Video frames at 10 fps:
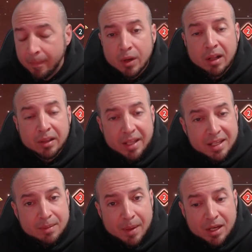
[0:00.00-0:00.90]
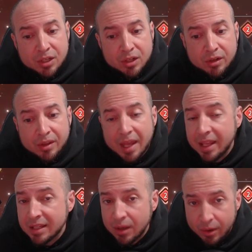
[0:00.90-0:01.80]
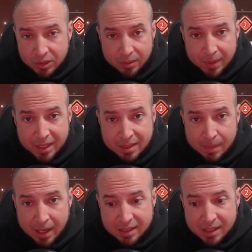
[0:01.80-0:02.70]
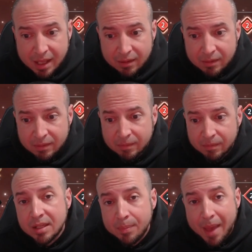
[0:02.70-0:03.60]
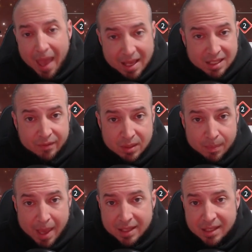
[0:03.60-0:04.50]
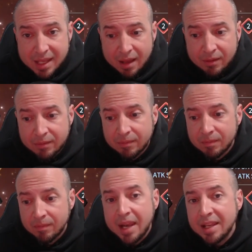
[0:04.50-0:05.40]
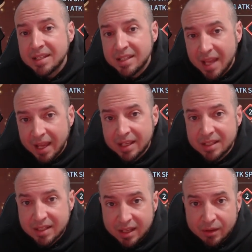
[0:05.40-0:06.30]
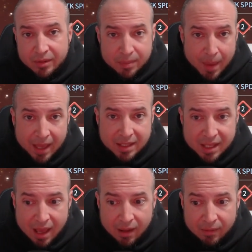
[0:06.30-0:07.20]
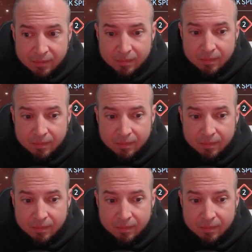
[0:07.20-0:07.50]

You want to at least make sure that his ultimate is maxed out, his passive is maxed out, and his second skill is maxed out.